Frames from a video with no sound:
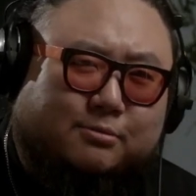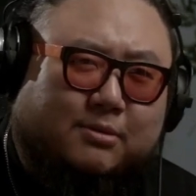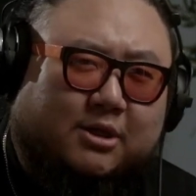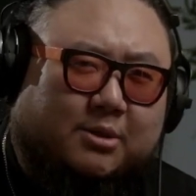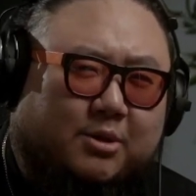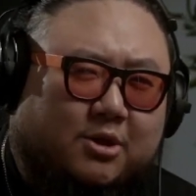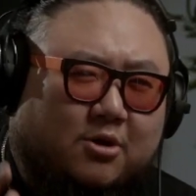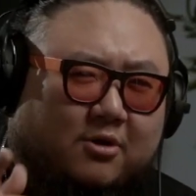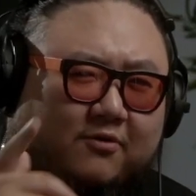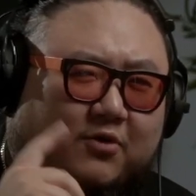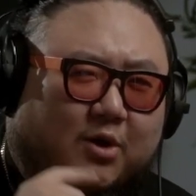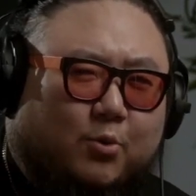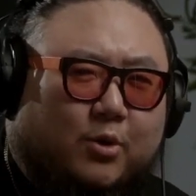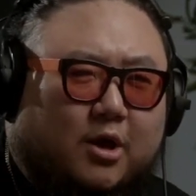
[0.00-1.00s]
bell to be
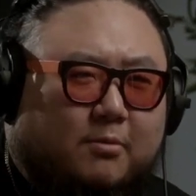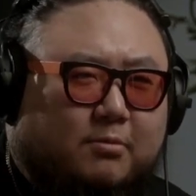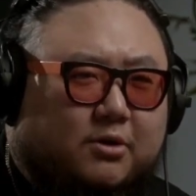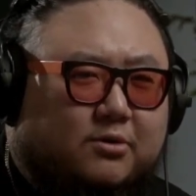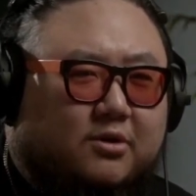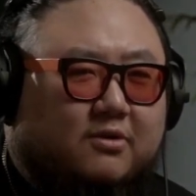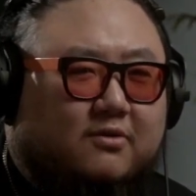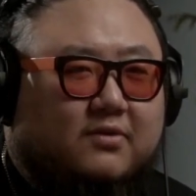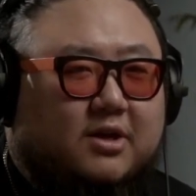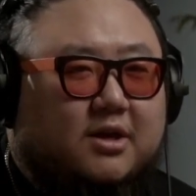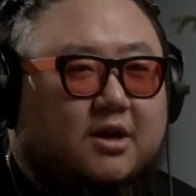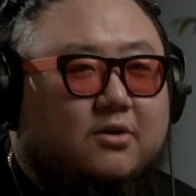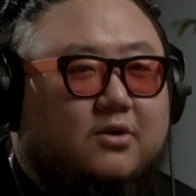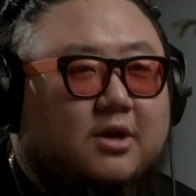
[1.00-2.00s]
notified when we upload a new
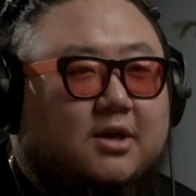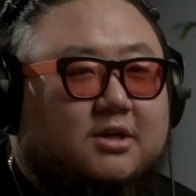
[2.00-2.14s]
video.